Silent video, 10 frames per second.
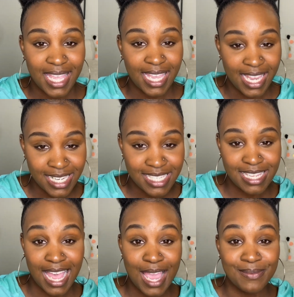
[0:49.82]
Each
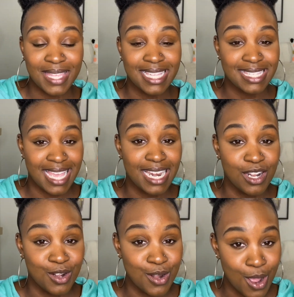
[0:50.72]
time they said
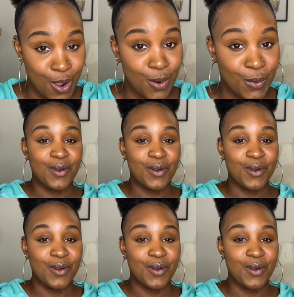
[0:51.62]
no.